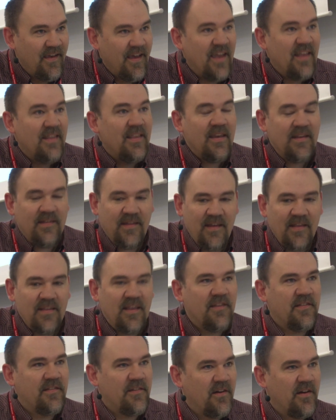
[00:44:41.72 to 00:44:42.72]
And they did.
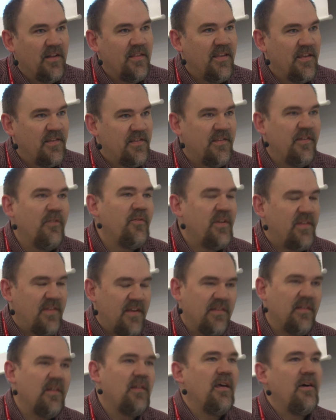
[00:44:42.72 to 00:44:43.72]
They started this unit
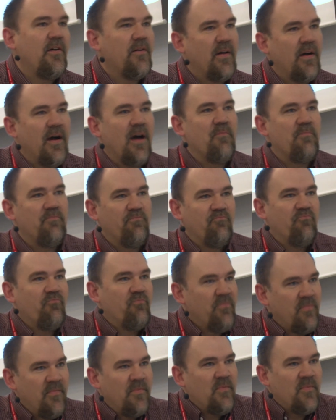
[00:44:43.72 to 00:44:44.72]
testing. Now,
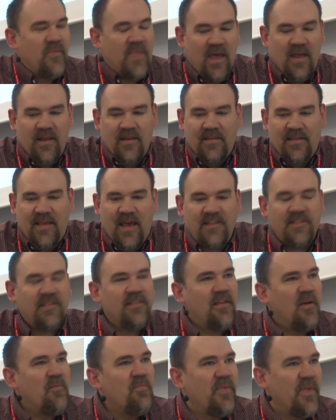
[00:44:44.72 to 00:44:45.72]
that's
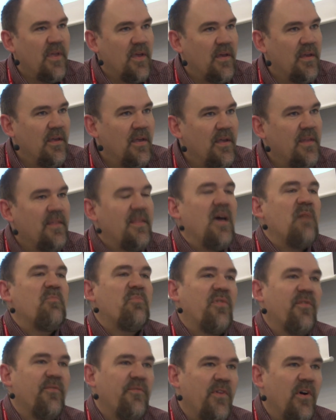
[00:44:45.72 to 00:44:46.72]
something. That
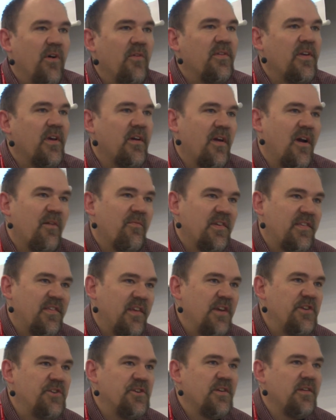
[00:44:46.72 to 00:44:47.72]
provoked a
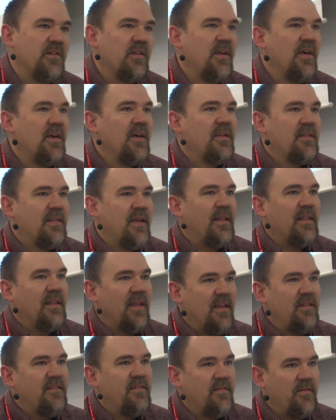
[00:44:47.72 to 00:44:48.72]
conversation that
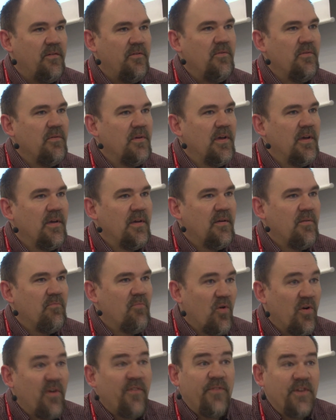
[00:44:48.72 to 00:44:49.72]
led to
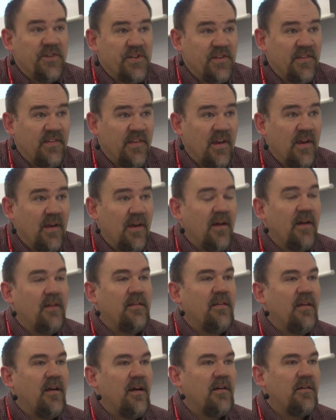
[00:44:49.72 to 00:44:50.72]
more efficiency.
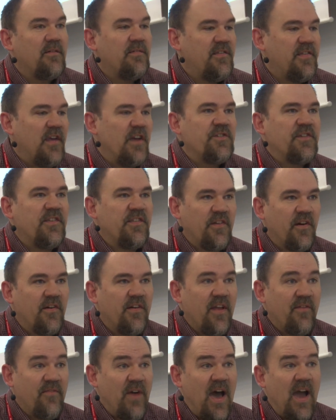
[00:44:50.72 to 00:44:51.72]
Our sessions started
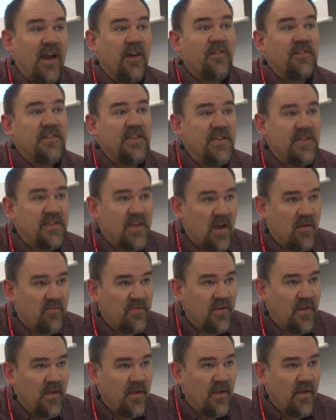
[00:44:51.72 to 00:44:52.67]
to have higher T times.